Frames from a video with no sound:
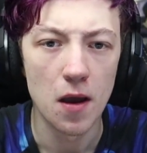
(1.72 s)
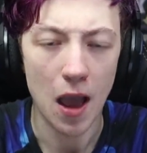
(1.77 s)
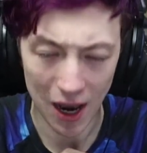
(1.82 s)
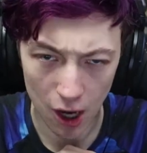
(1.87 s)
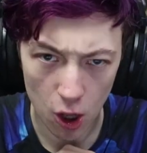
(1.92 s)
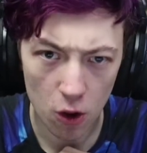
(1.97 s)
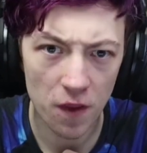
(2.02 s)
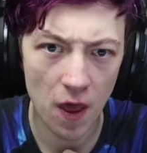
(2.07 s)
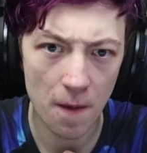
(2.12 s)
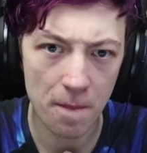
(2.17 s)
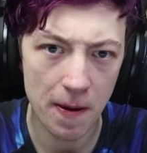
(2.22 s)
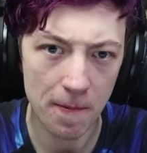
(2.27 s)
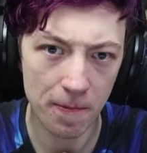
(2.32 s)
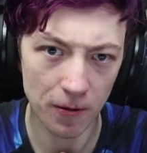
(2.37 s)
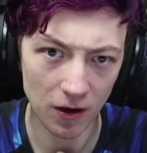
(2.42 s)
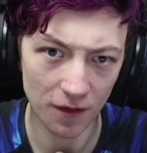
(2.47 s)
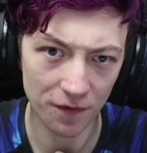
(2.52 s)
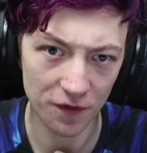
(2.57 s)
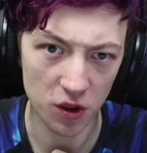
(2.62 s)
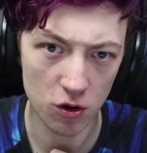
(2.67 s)
Hello there,
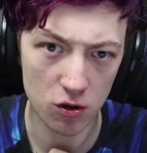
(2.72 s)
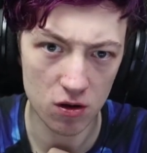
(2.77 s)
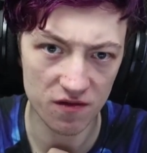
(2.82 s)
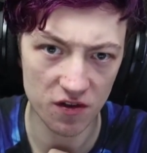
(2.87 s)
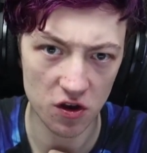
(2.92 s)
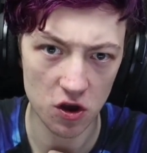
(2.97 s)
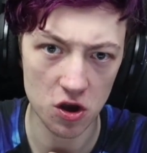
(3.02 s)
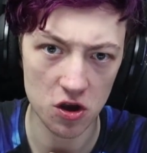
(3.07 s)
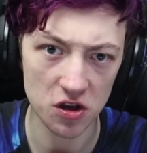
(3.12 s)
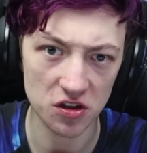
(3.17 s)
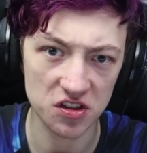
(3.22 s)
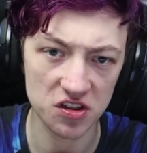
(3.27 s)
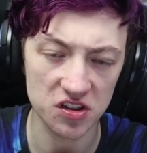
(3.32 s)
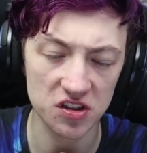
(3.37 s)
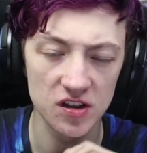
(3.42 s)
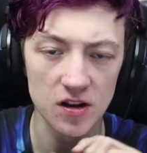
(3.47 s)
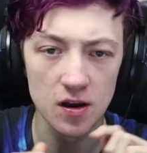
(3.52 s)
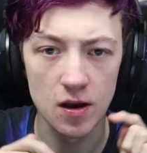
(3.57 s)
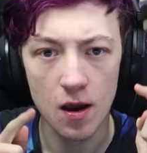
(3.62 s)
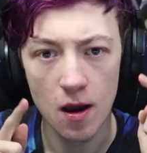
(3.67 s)
people of the
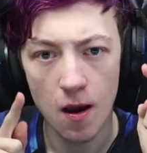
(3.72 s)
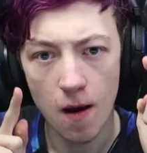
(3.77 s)
universe.